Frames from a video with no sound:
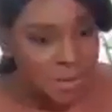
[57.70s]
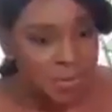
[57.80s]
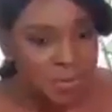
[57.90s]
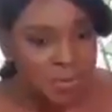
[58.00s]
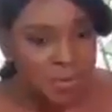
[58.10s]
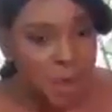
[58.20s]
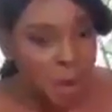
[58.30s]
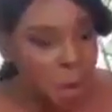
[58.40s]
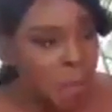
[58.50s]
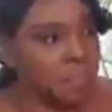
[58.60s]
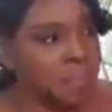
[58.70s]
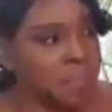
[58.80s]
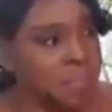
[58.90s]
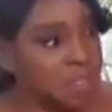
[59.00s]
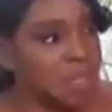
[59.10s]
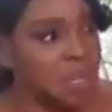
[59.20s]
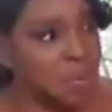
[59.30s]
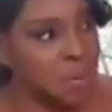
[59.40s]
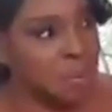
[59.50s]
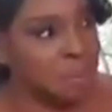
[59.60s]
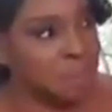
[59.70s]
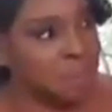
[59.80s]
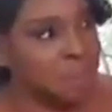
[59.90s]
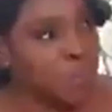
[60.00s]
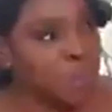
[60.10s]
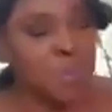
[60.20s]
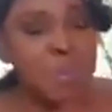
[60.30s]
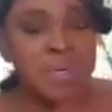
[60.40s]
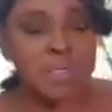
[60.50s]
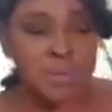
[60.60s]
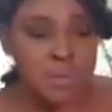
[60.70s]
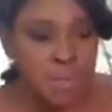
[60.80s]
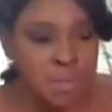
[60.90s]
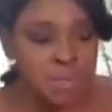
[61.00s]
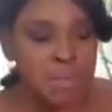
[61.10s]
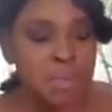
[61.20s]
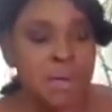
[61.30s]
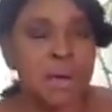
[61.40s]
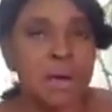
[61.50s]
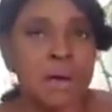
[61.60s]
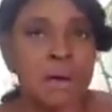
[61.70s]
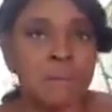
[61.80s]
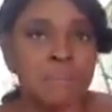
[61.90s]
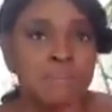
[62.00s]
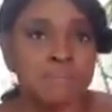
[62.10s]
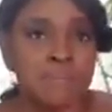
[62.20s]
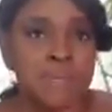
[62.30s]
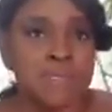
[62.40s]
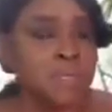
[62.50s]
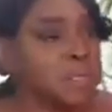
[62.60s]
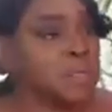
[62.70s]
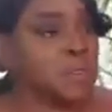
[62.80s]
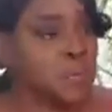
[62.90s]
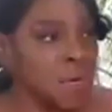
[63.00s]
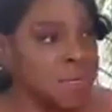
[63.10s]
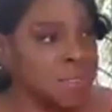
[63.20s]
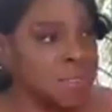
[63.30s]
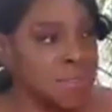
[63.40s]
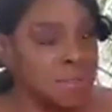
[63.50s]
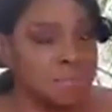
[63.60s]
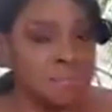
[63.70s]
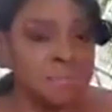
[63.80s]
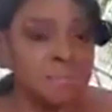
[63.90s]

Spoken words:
of the home in general. So it's not an unwise thing.